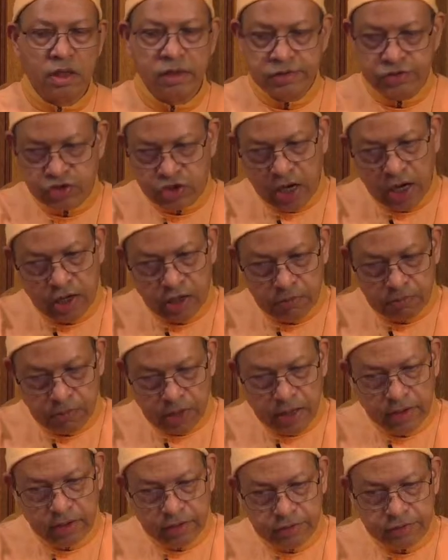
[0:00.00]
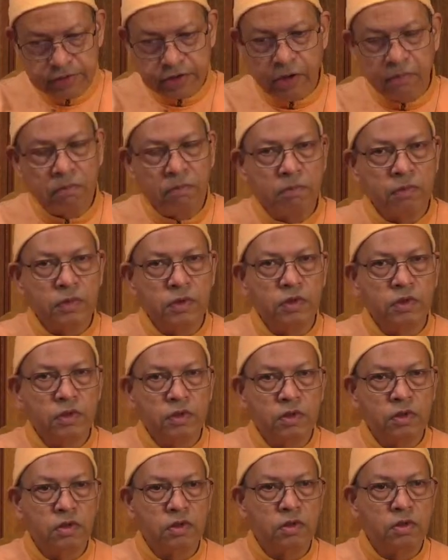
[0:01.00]
child playing a drum,
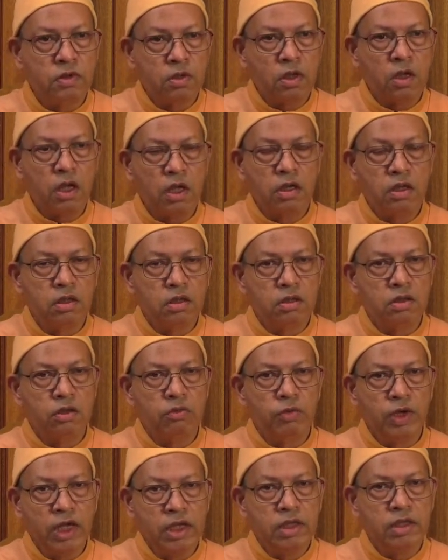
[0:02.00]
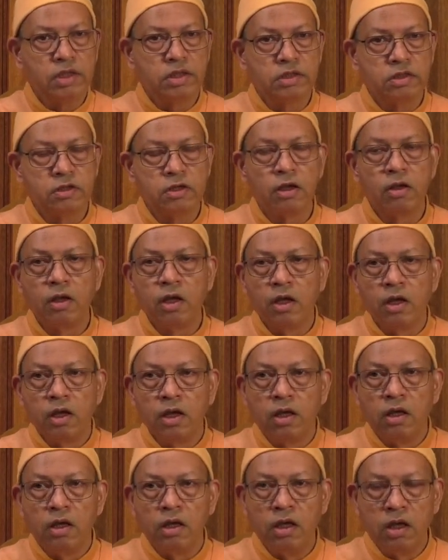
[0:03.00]
and the way he has
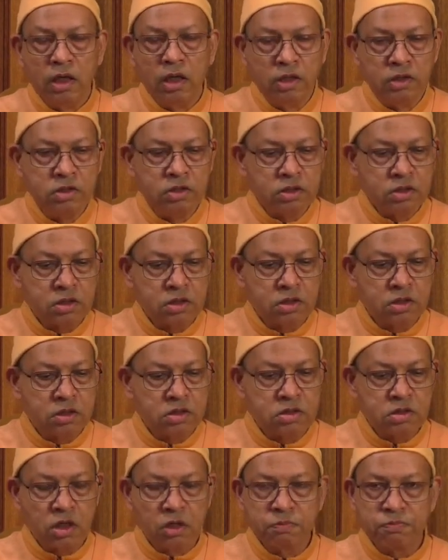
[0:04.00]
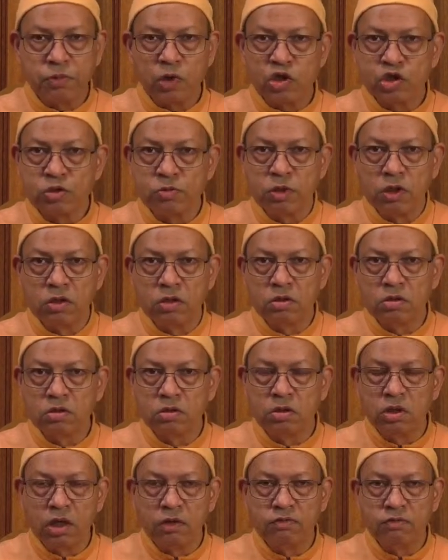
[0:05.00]
learnt it, it's not possible to
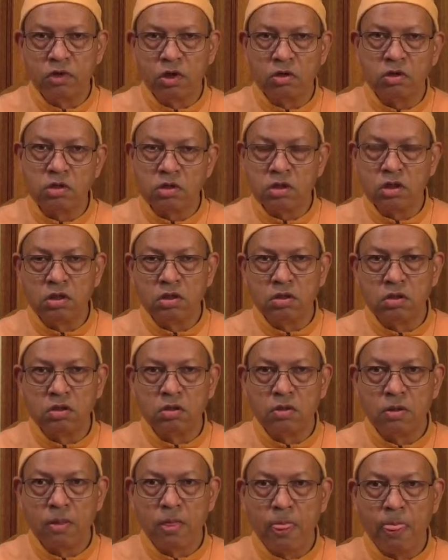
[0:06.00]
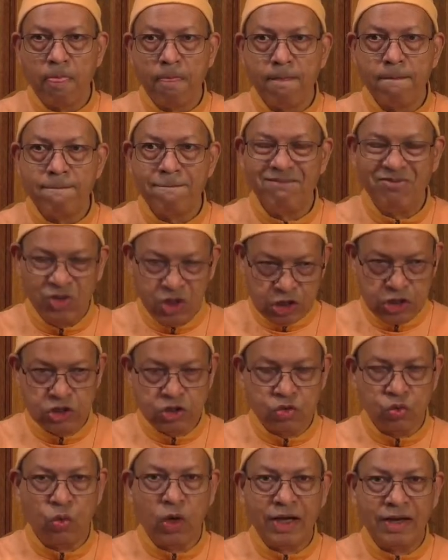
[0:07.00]
have got it in
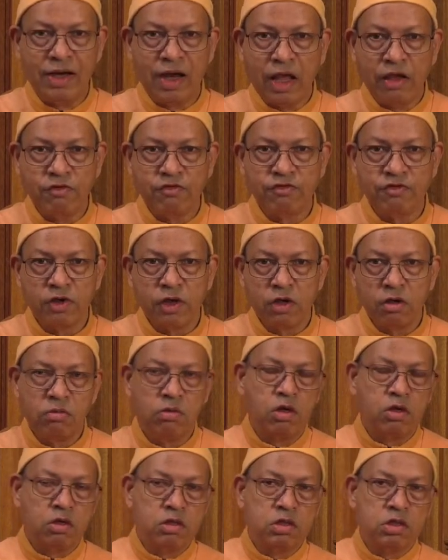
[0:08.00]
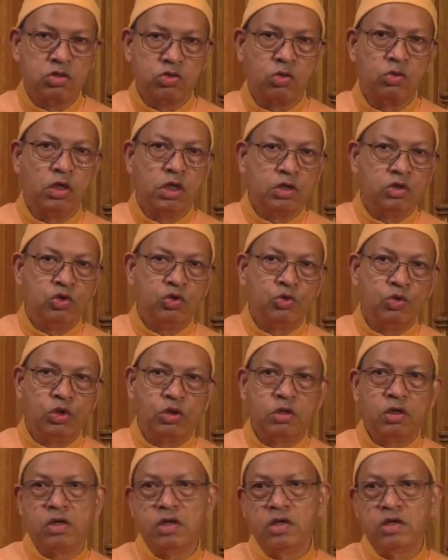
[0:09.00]
this one life because it's only 2 or
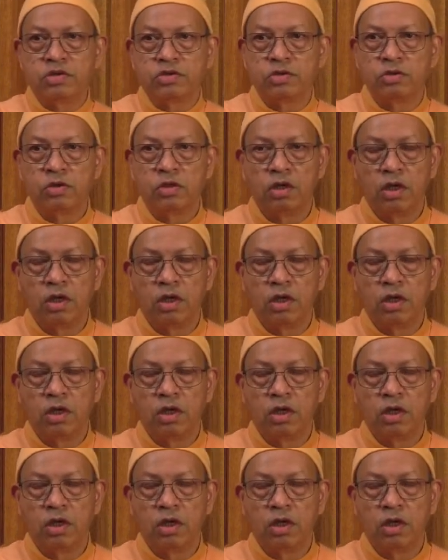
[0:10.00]
3 years old.